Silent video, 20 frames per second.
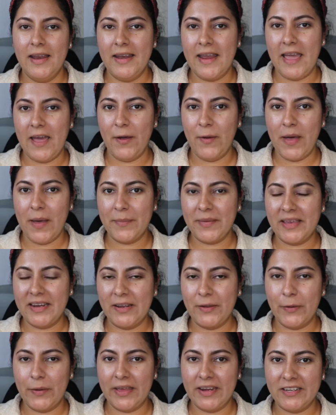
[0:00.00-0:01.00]
Now I'm going to
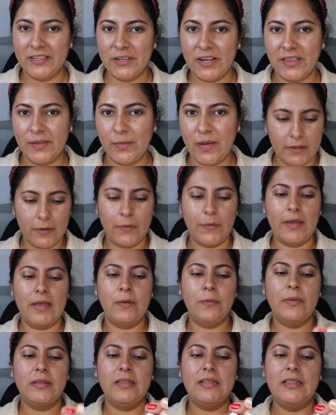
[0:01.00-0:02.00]
go ahead and try them out. Go
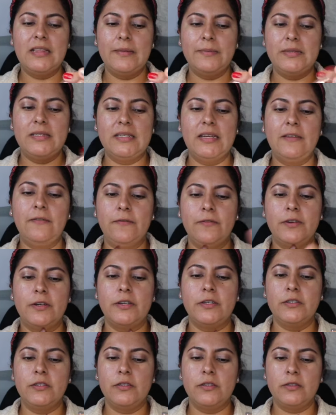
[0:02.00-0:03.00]
in with the lipstick
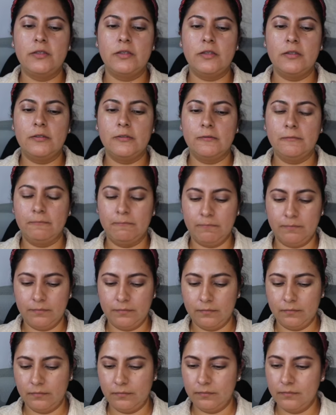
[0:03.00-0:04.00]
first.
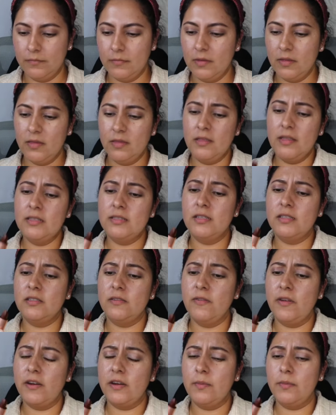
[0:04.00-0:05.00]
This looks
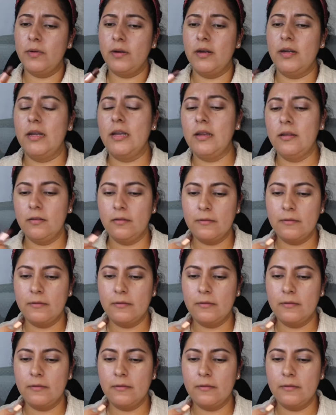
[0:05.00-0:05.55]
very pretty.